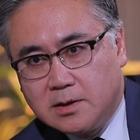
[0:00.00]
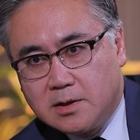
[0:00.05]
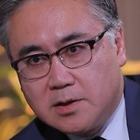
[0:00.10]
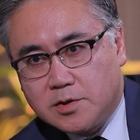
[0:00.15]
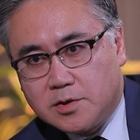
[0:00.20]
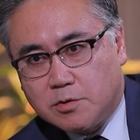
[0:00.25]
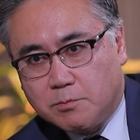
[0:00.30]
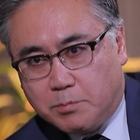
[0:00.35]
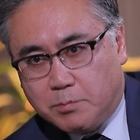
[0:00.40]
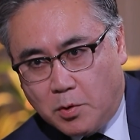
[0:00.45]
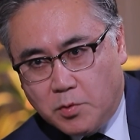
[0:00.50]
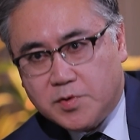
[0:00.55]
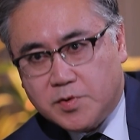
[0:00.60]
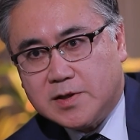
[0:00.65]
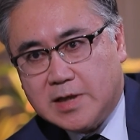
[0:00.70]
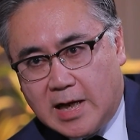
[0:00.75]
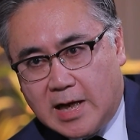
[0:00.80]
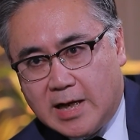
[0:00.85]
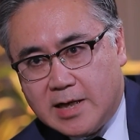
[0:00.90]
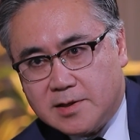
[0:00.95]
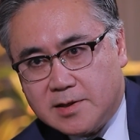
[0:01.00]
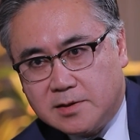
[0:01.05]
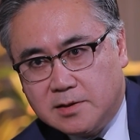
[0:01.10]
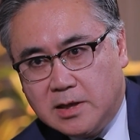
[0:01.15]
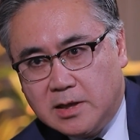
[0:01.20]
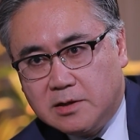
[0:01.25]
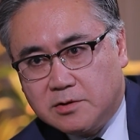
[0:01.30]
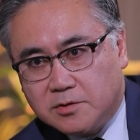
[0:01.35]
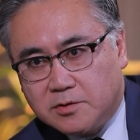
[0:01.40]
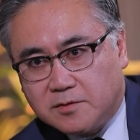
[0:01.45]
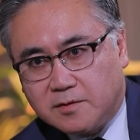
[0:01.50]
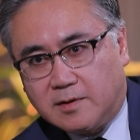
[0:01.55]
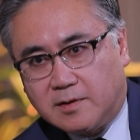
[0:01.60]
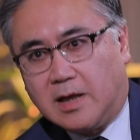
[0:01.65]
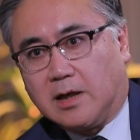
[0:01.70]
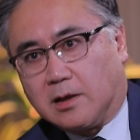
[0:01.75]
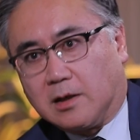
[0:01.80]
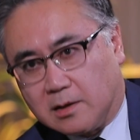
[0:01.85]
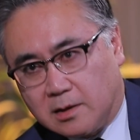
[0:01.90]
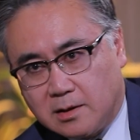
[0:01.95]
So both sides need to
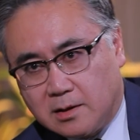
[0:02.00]
think